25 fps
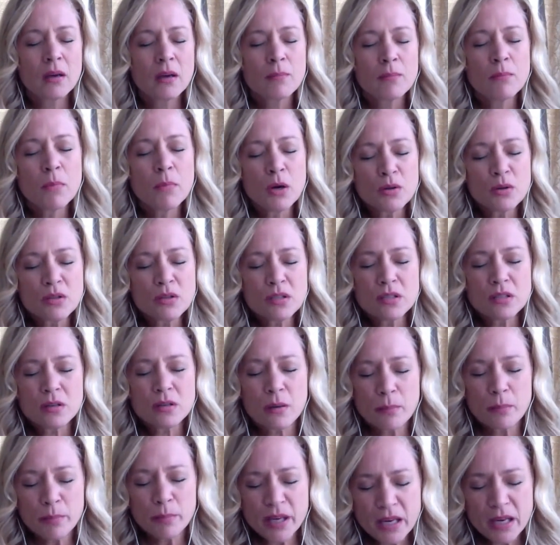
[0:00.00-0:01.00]
Most
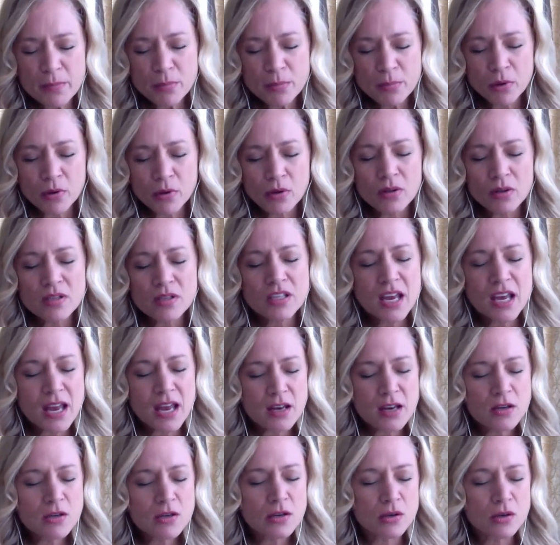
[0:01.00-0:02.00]
people
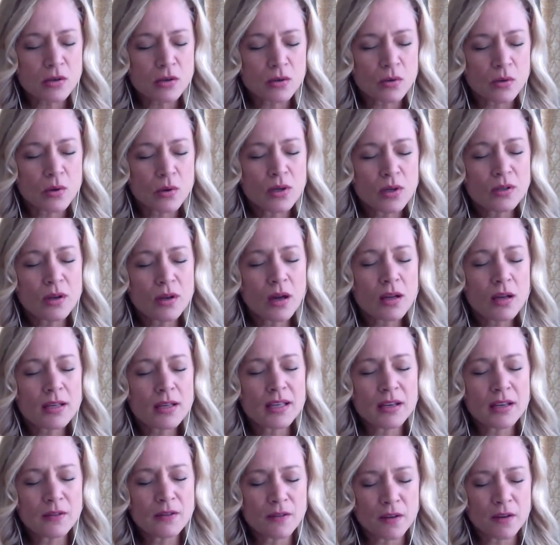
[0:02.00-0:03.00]
tend to not
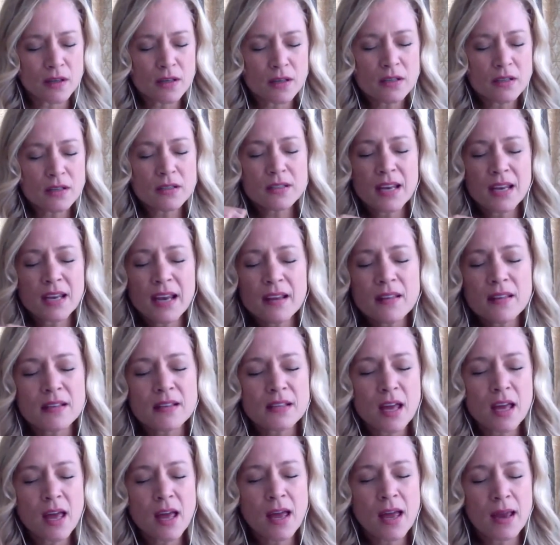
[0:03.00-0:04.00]
even take the
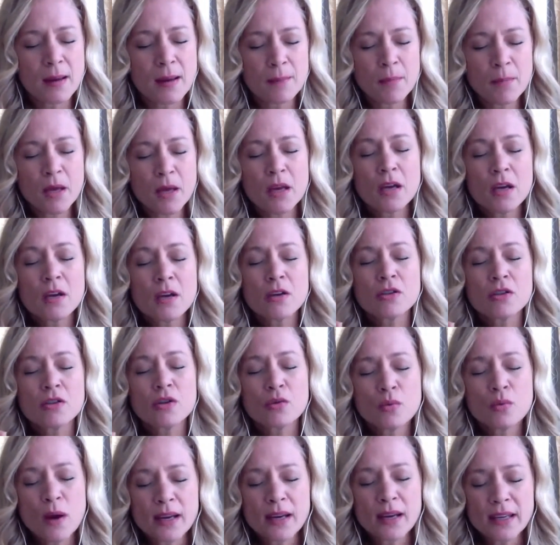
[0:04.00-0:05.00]
time to
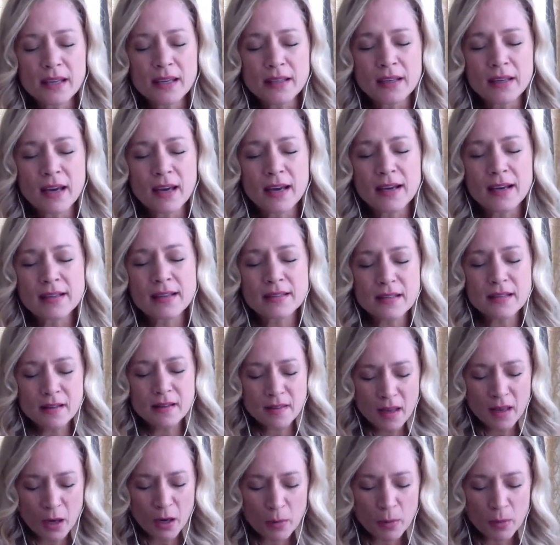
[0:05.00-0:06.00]
recognize
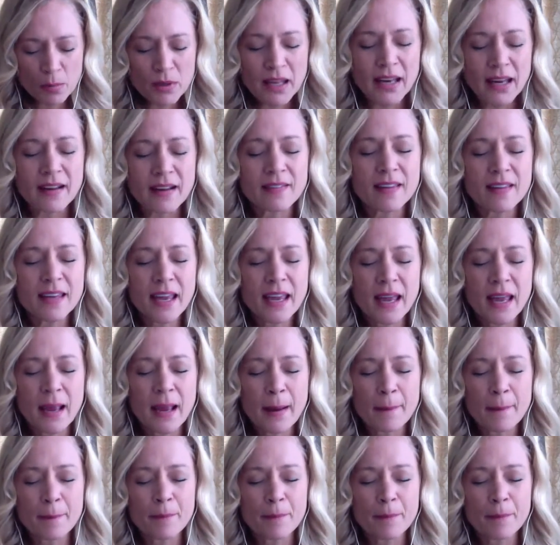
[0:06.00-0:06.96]
they are playing the game.